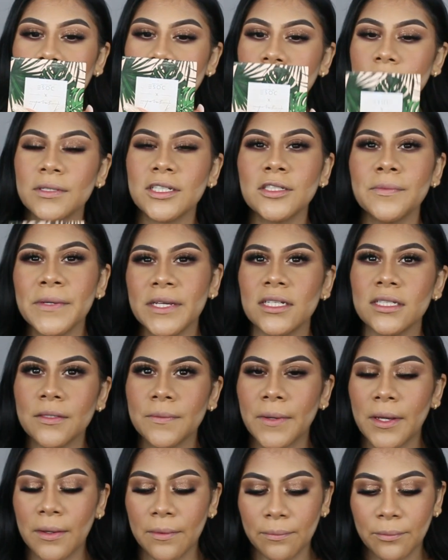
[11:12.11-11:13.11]
Especially because of
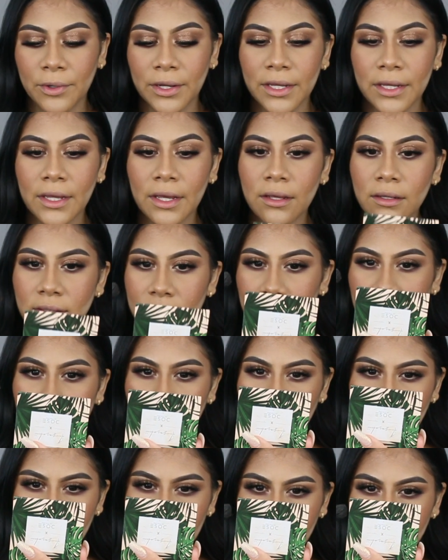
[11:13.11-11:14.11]
my breakouts, I
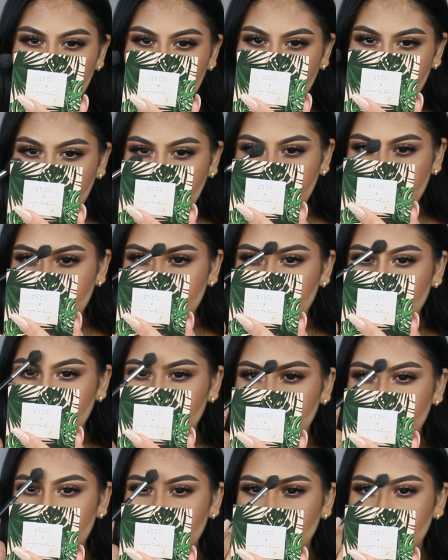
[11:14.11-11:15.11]
don't want to be applying too
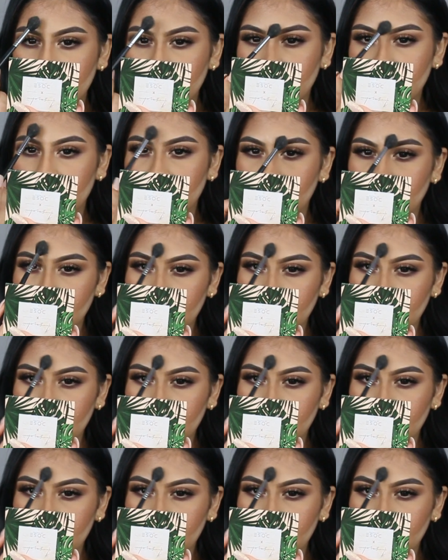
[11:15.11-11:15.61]
much in